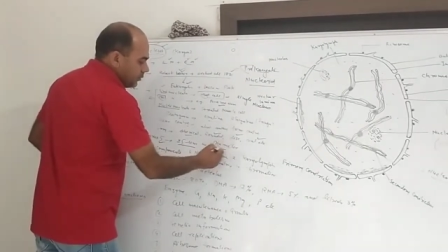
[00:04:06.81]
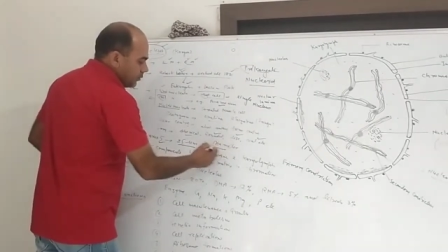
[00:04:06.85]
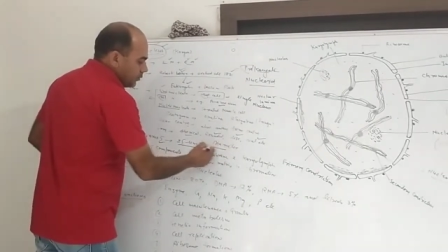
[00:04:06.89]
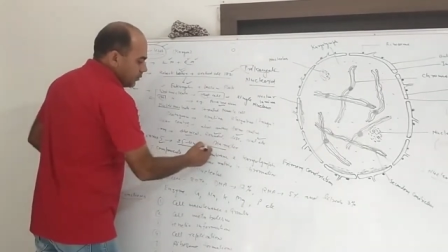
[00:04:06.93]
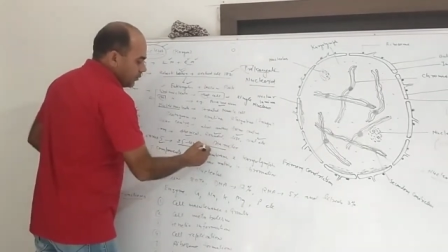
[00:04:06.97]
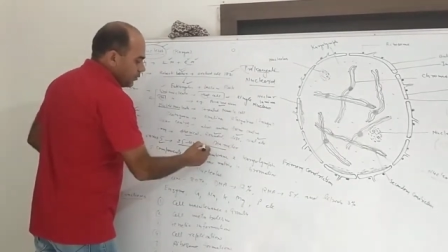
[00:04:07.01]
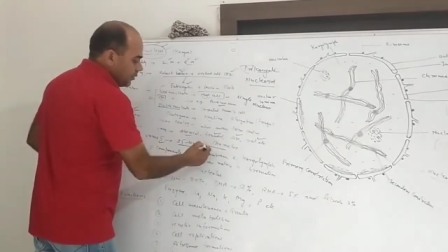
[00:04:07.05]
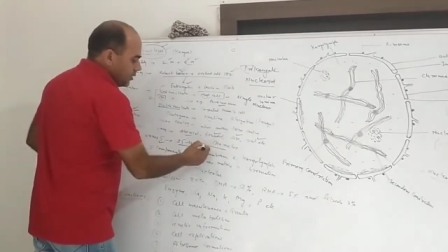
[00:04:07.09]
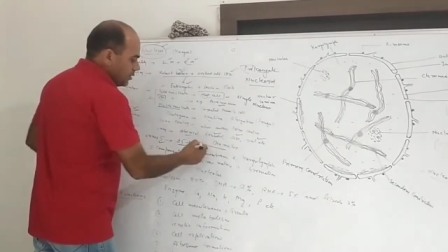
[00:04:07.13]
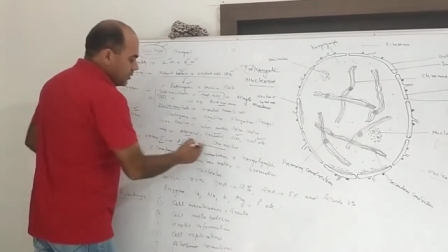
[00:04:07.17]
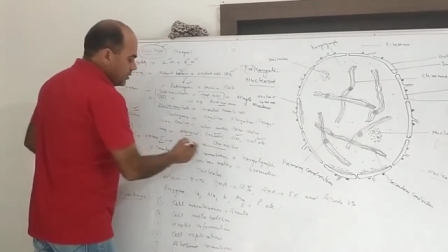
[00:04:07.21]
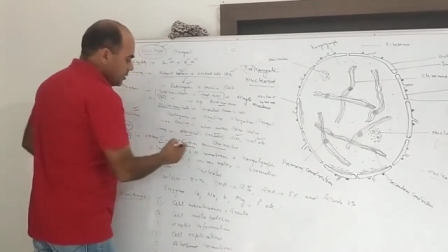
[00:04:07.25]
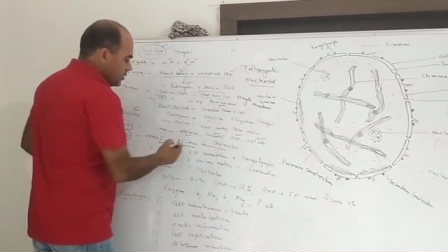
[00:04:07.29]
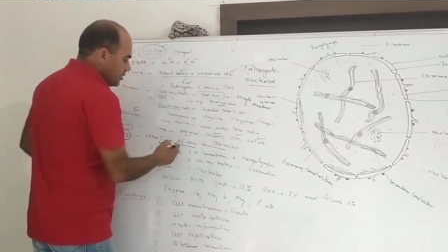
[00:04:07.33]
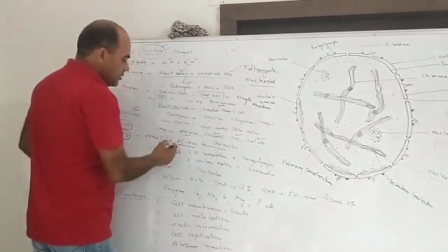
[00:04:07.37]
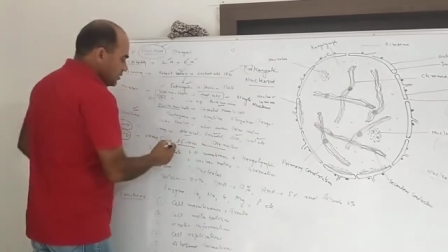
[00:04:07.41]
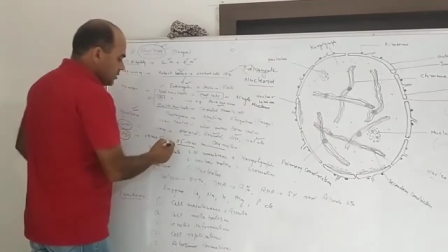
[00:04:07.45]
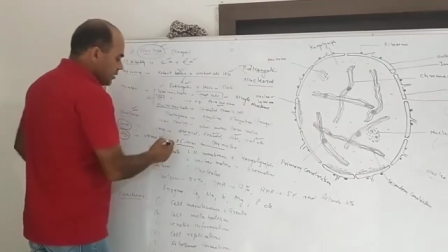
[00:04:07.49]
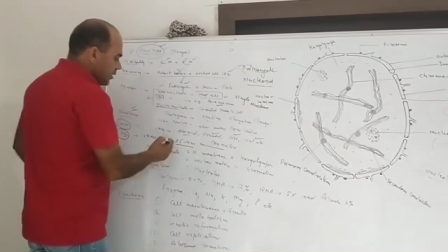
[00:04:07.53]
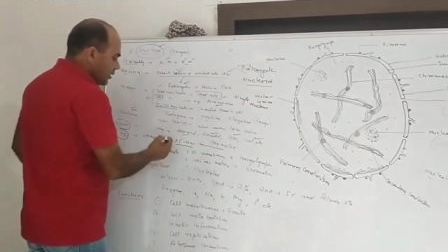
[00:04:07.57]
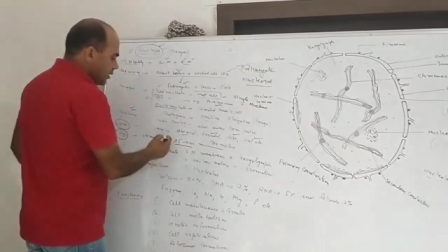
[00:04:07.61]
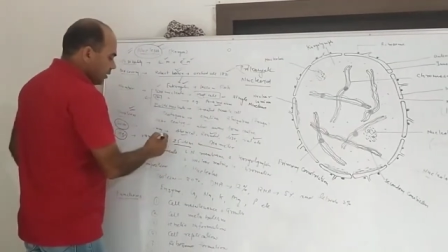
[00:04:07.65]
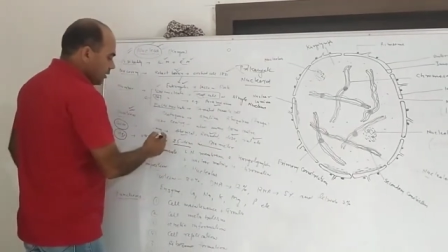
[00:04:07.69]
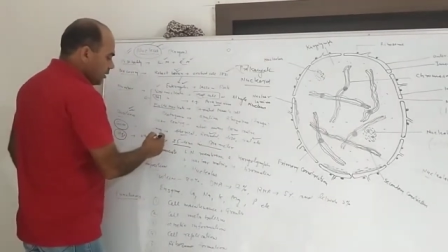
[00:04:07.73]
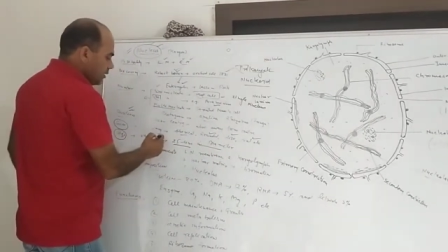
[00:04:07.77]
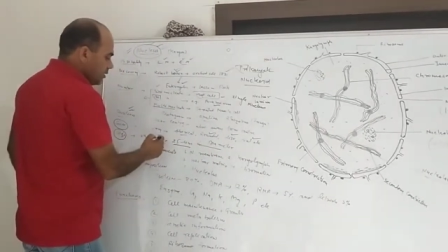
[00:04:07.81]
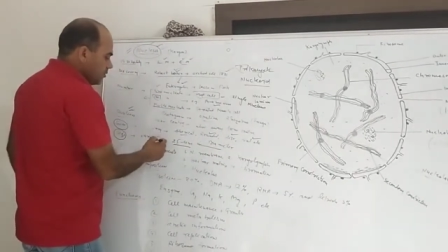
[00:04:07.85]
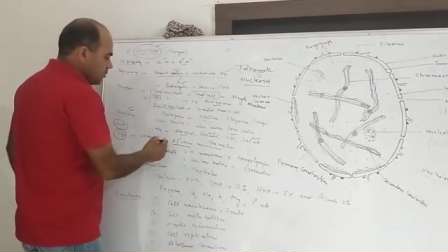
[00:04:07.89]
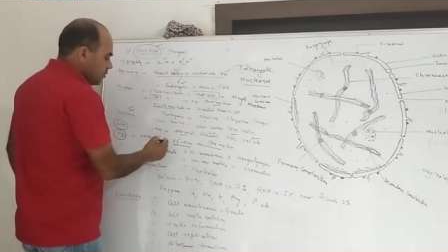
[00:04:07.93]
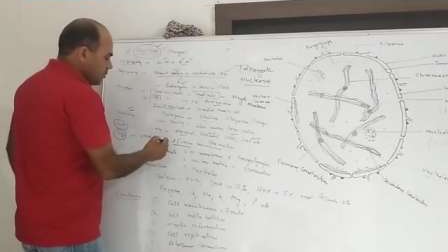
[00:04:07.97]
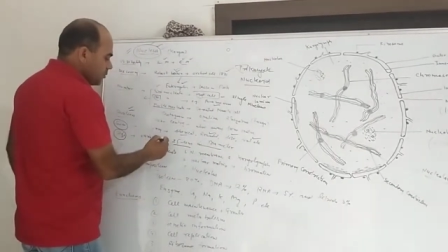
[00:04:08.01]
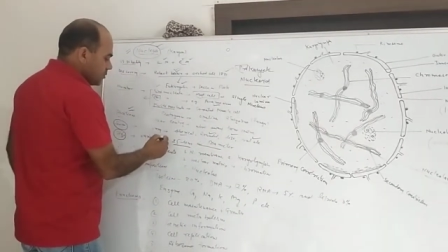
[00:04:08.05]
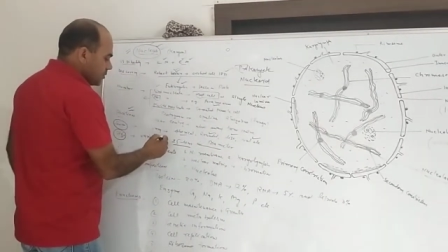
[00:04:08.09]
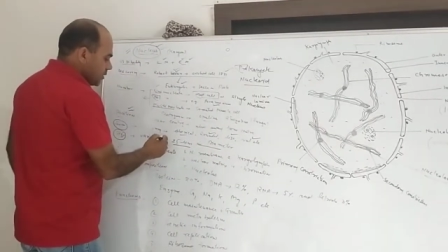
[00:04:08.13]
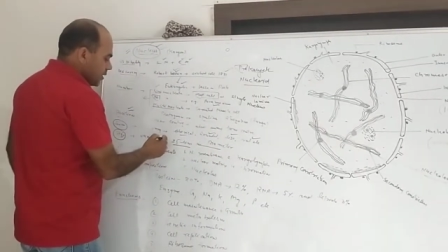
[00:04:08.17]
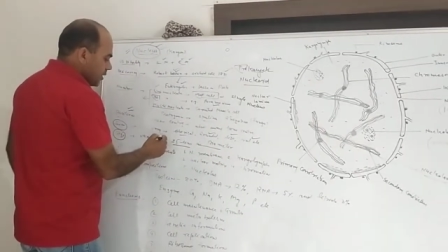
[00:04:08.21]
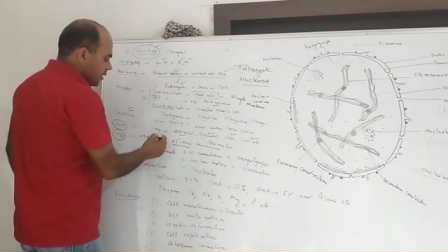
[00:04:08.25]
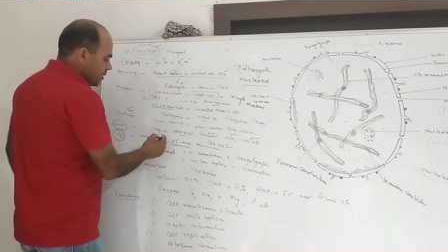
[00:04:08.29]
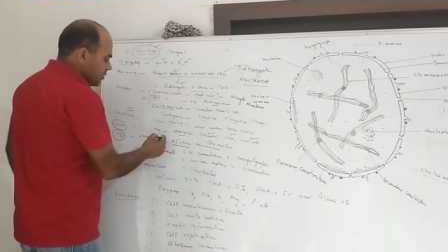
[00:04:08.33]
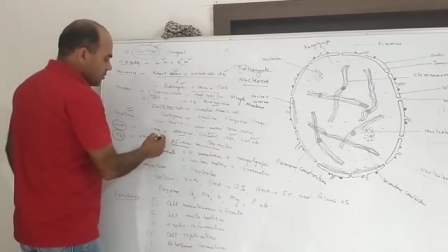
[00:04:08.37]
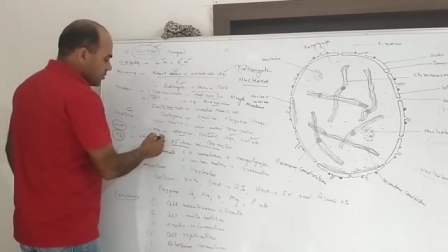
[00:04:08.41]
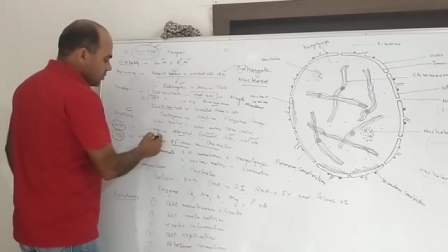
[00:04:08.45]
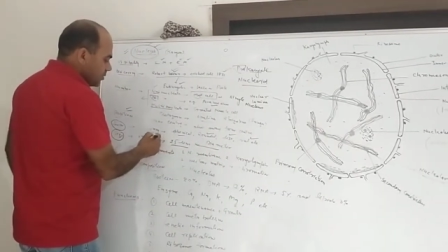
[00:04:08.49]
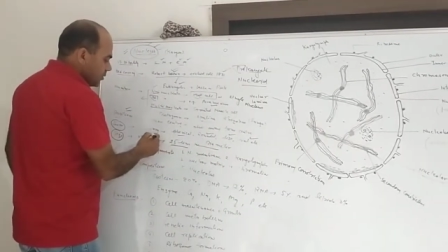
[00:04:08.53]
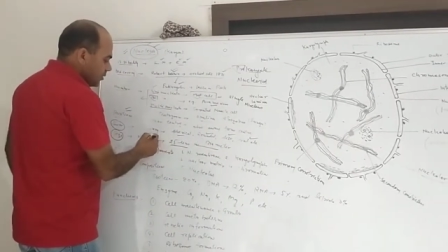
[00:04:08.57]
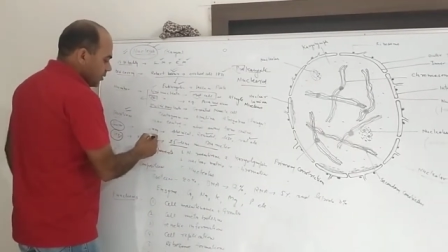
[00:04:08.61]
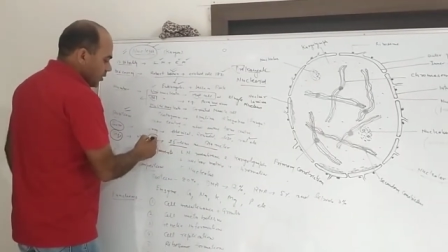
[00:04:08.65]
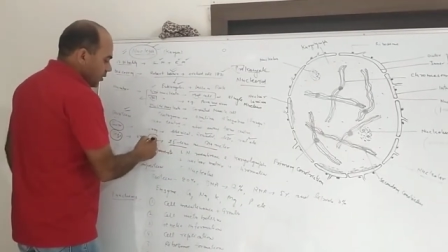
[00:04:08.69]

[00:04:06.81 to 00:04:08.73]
So this is the range of size